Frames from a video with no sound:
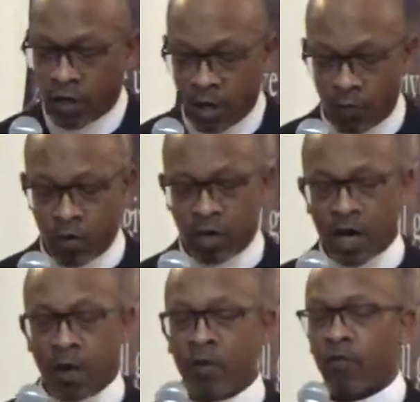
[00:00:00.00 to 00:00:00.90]
that we're
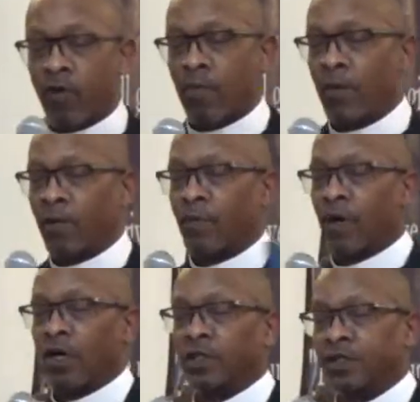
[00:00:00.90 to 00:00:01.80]
coming from
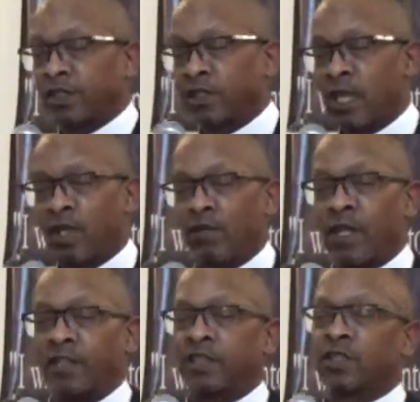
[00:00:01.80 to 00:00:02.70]
a set of
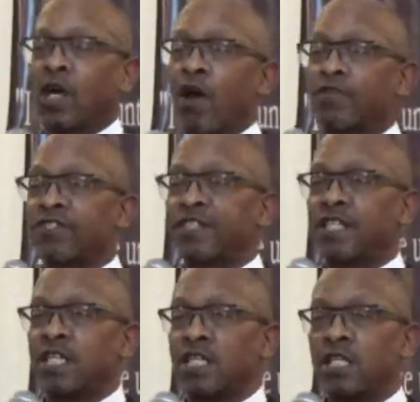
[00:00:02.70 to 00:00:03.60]
lessons called
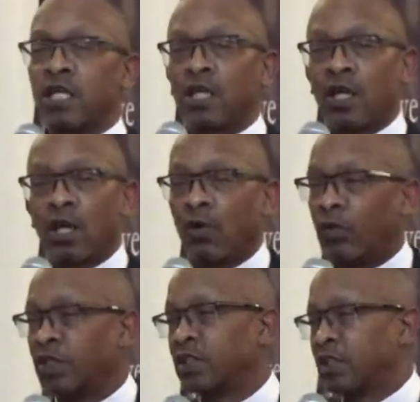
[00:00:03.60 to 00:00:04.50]
SEED,
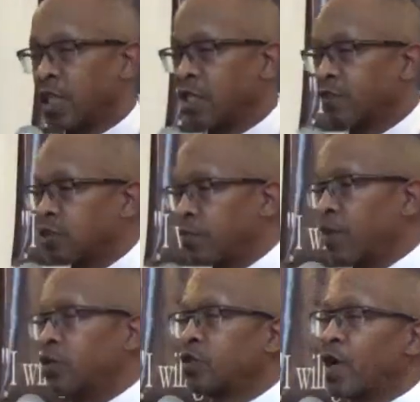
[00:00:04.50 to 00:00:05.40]
which stands for
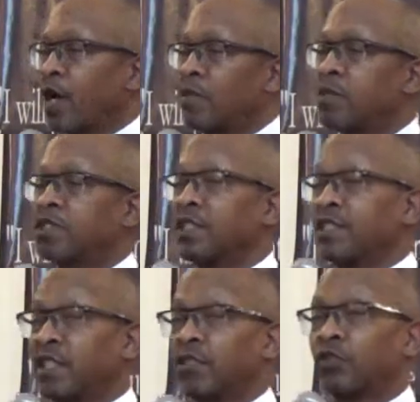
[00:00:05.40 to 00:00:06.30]
Spiritual Elements
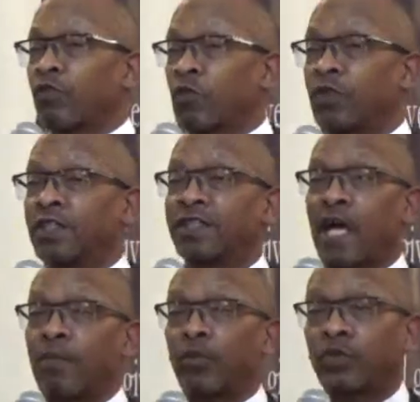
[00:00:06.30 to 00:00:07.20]
Essential for
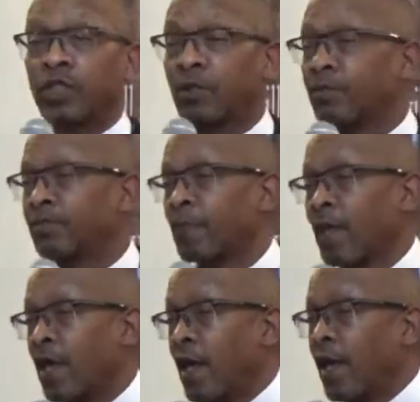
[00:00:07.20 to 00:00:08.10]
Discipleship.
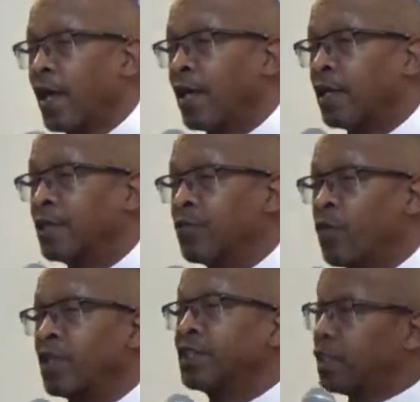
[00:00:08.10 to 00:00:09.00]
And
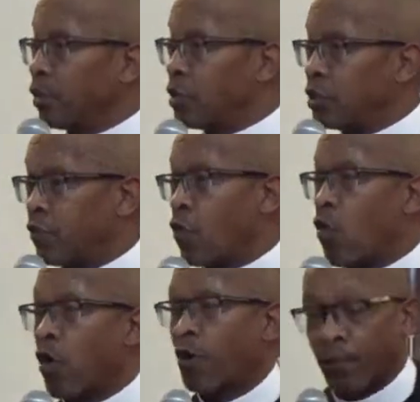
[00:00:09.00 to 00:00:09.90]
we're in Series
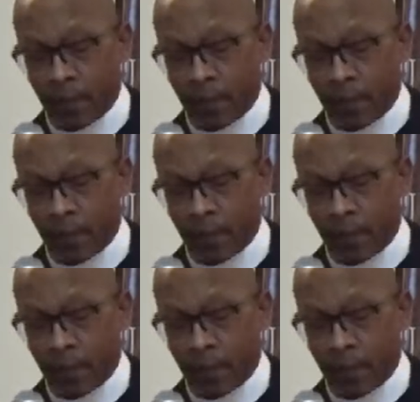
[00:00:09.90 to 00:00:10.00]
4.